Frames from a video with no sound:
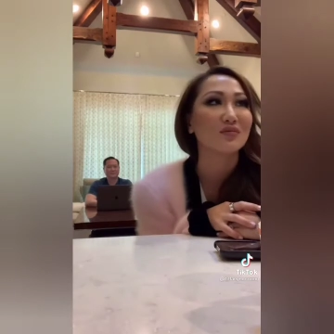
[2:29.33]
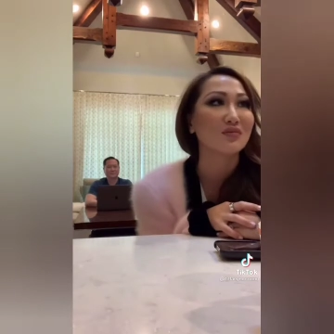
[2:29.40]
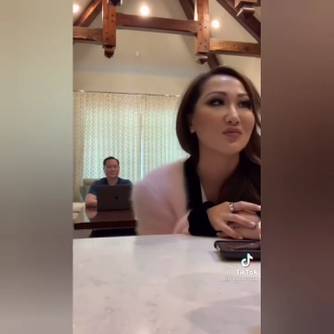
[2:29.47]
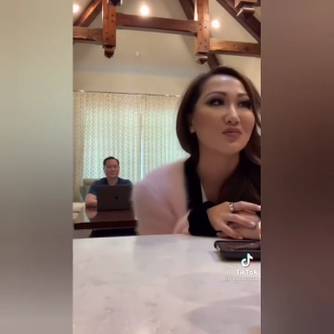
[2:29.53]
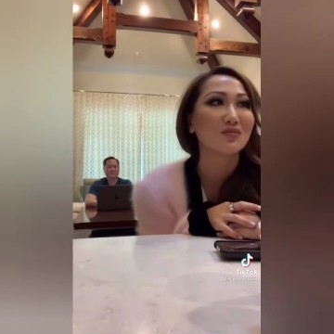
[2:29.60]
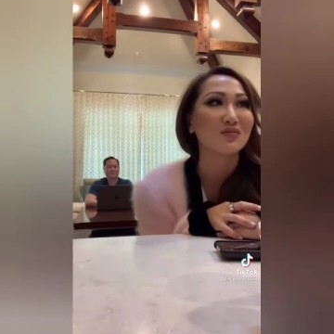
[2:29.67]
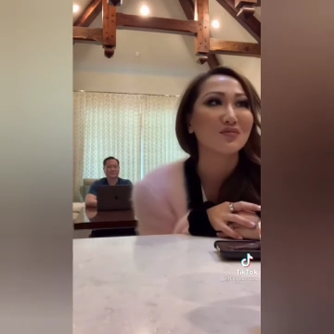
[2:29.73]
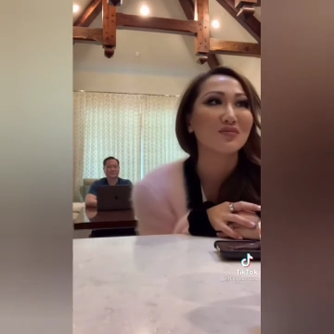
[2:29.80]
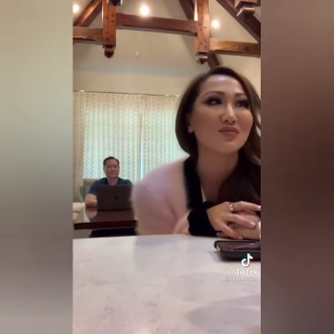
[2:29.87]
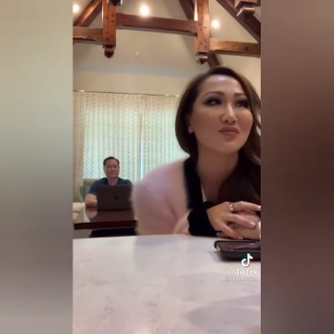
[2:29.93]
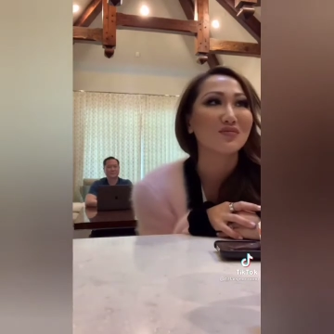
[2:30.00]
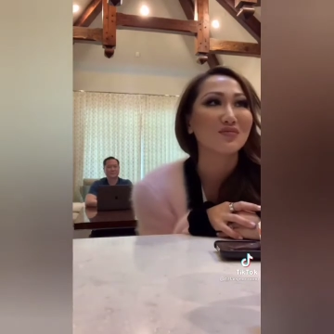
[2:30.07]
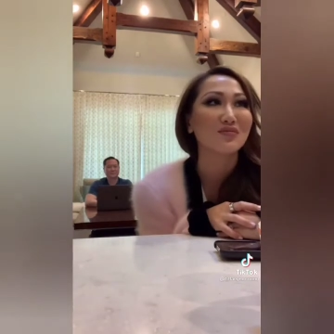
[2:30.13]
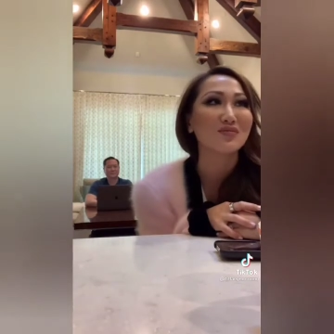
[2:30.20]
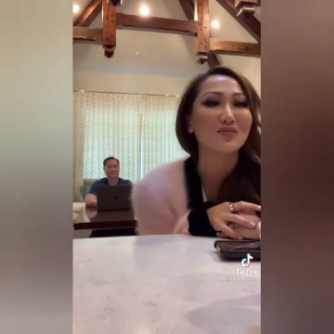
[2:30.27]

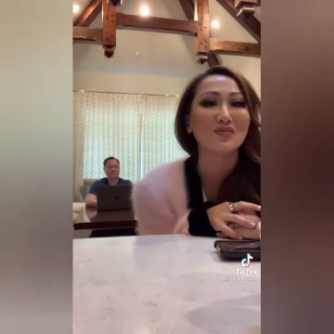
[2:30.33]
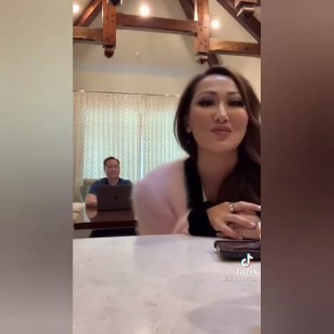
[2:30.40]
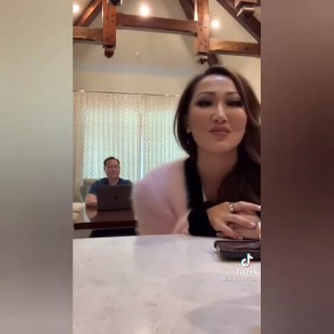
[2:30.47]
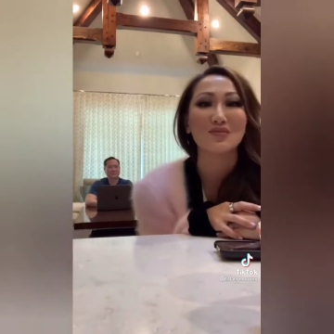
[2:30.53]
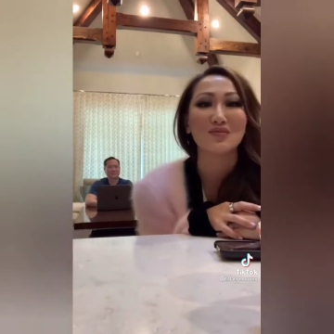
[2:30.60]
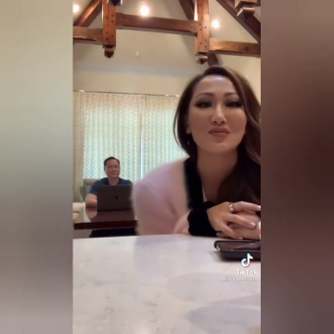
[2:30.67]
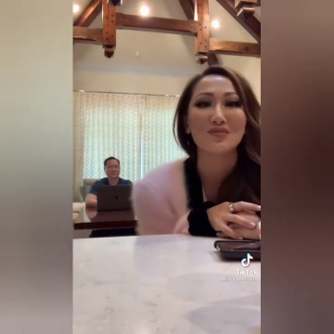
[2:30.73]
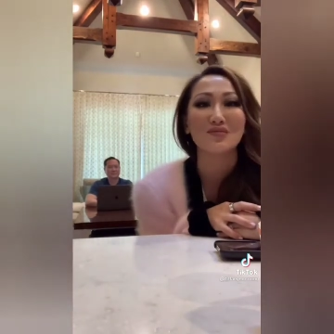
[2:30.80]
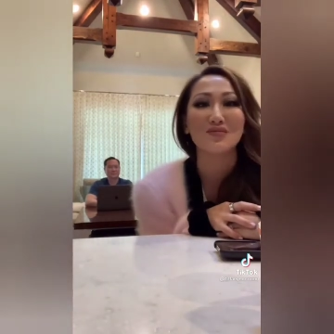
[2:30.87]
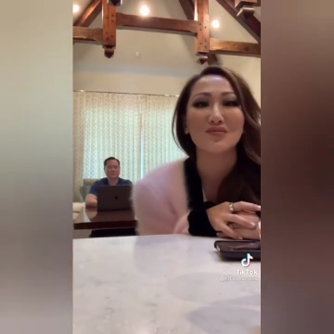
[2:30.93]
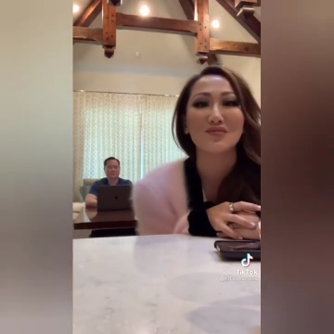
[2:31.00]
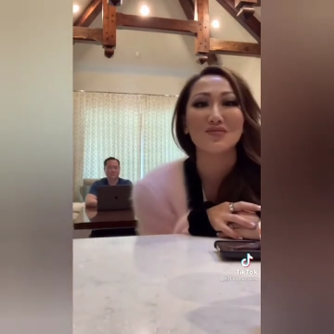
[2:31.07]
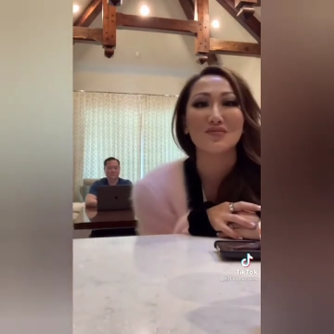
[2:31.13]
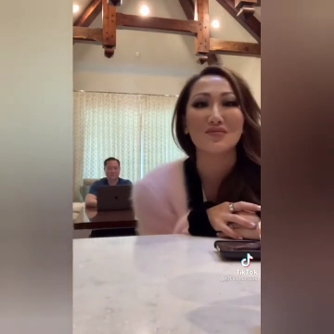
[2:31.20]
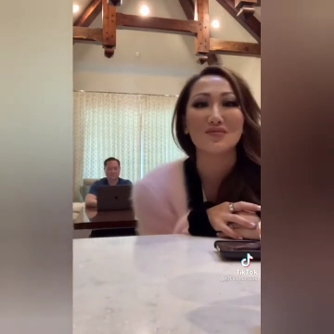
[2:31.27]

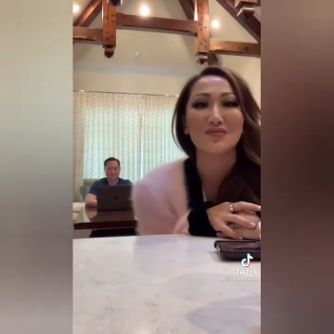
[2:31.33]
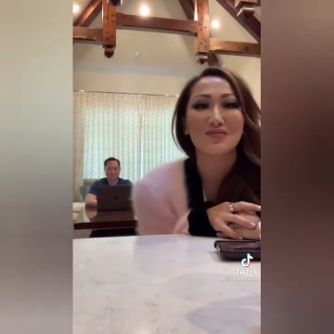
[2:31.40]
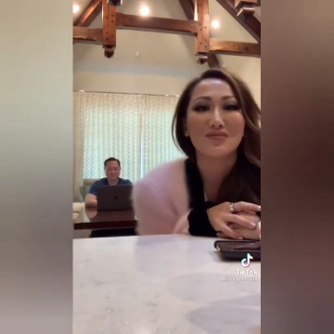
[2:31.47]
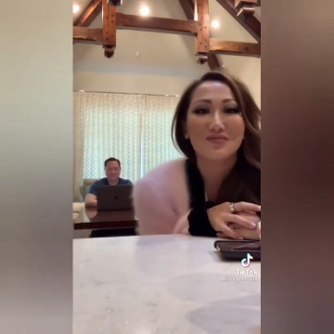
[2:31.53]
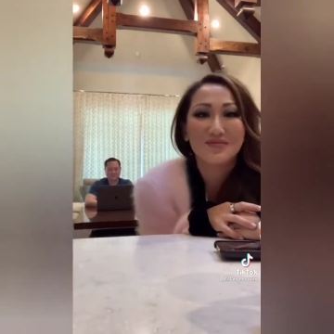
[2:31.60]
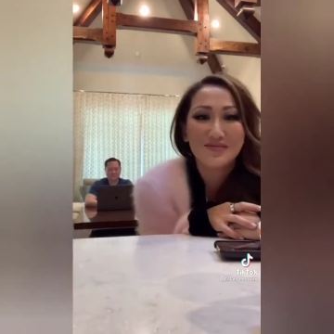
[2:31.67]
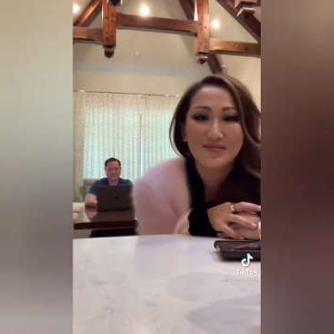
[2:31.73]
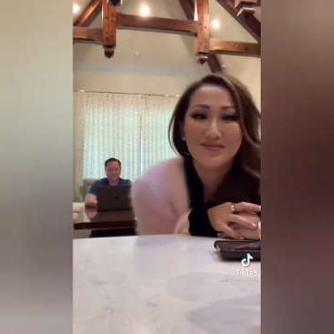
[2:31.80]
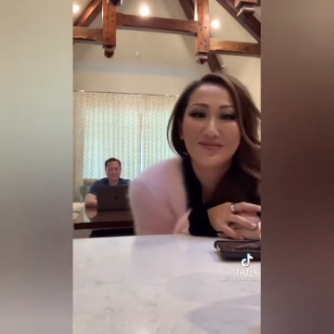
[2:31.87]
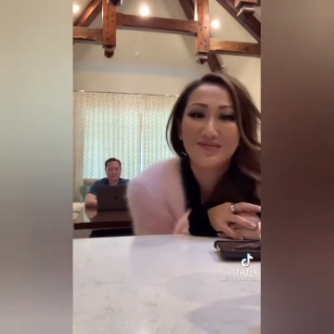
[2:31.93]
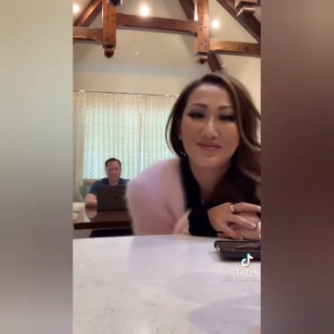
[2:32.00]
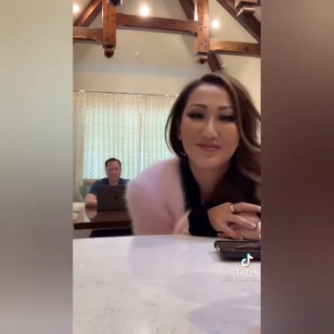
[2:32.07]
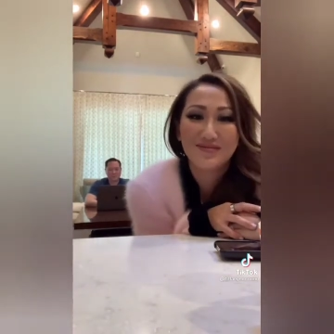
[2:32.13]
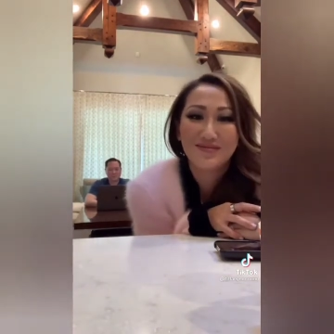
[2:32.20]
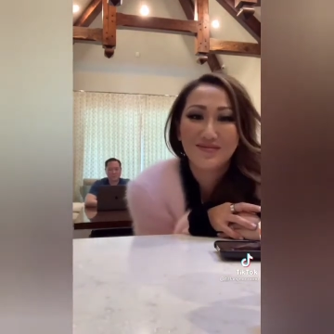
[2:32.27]

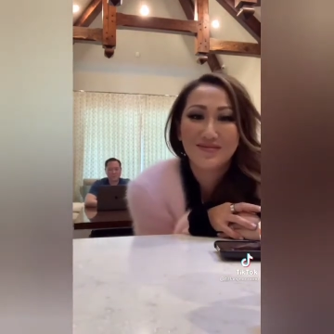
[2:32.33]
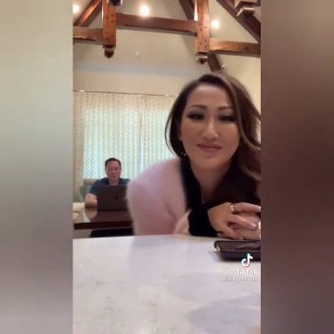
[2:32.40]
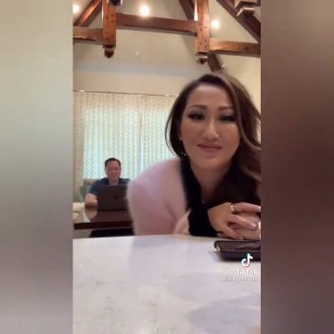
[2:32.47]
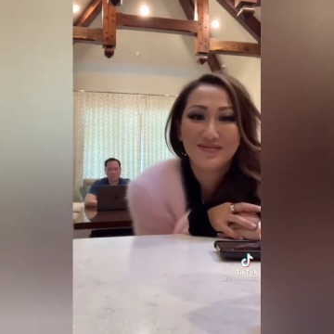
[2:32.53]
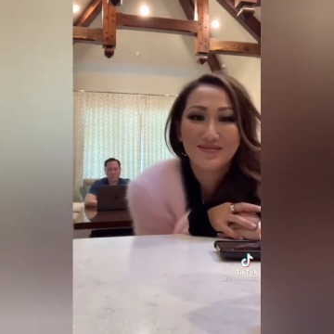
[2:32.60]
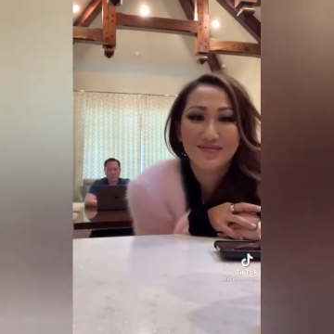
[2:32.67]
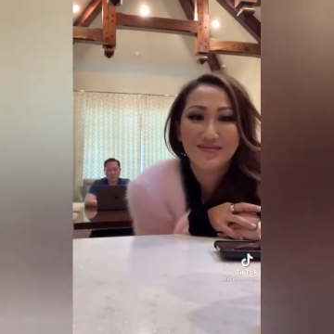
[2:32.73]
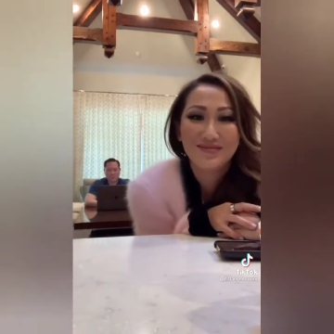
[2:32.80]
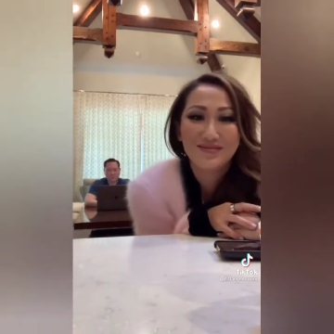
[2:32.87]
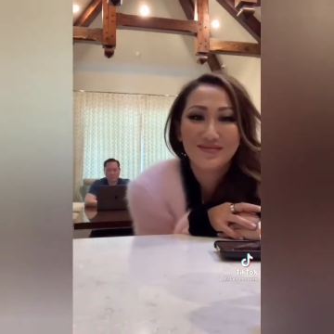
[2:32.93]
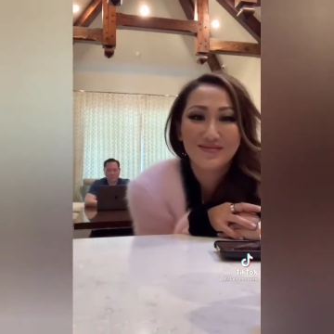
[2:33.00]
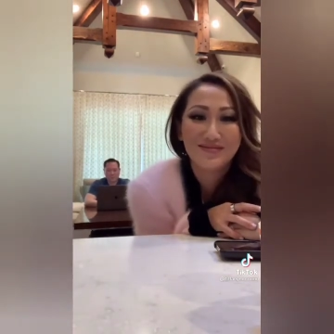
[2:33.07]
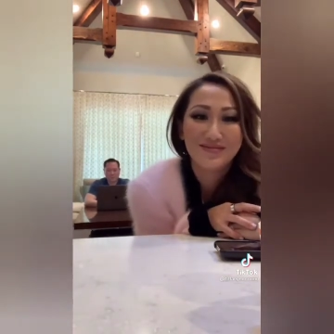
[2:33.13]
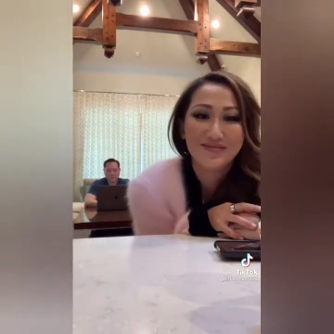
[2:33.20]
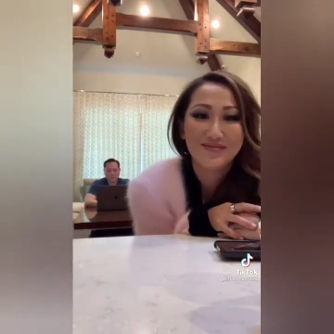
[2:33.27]

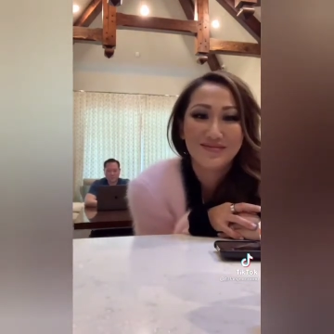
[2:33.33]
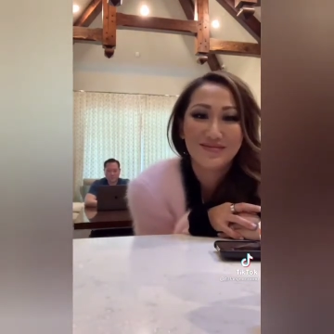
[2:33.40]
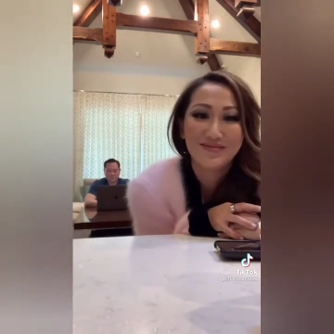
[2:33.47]
(no one is talking)